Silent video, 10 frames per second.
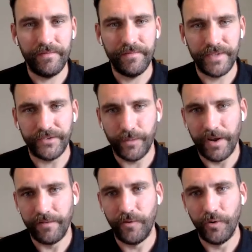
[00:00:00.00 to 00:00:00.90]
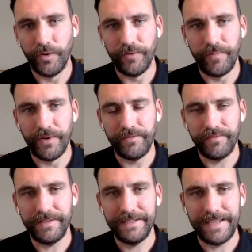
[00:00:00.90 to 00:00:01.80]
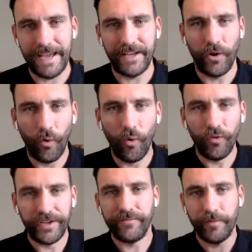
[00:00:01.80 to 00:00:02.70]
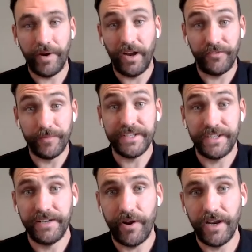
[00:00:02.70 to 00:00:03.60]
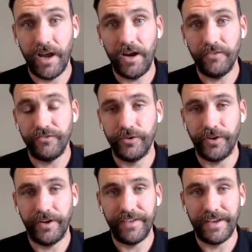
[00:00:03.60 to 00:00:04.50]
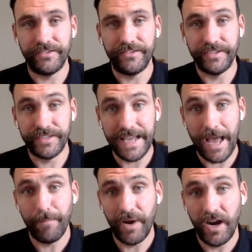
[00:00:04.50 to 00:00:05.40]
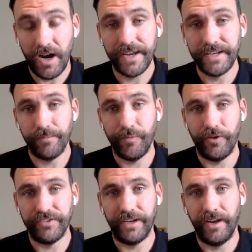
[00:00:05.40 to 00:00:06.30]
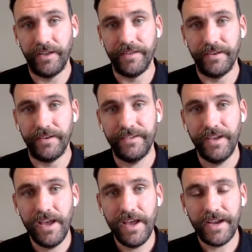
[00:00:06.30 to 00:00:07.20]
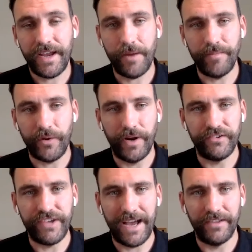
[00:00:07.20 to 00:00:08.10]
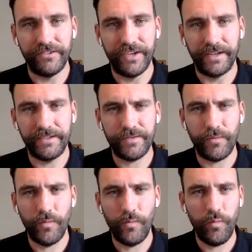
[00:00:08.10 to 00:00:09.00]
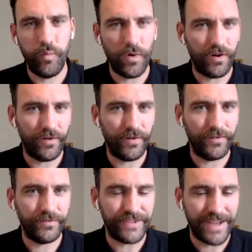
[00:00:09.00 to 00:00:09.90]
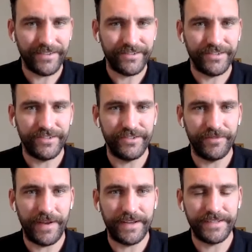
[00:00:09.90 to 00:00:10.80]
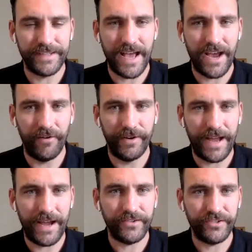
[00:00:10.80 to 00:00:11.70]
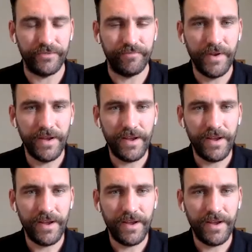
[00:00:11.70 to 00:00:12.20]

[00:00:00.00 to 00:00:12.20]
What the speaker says: this way forward, but getting all the different parts, of particularly a very large organization, to get behind a project like this can be quite challenging. So what challenges did you face there, and how did you